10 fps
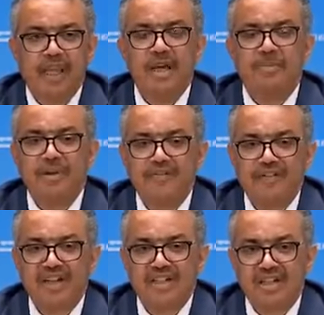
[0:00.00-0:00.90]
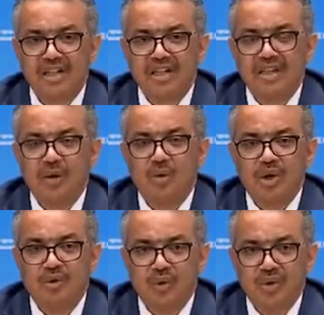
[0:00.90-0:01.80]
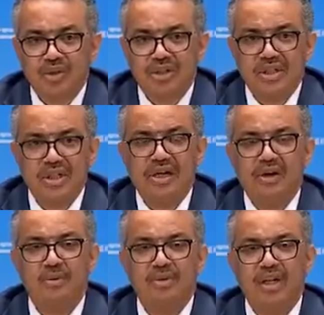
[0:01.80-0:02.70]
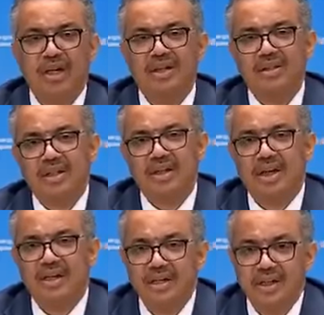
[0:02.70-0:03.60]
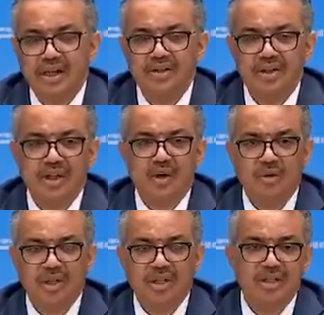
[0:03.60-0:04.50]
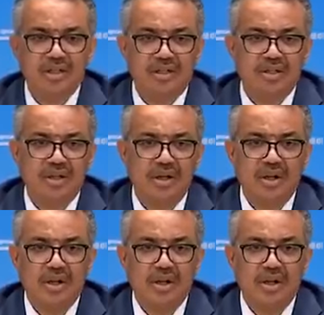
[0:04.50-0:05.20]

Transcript: Keep investing in the workforce and communicating and engaging communities.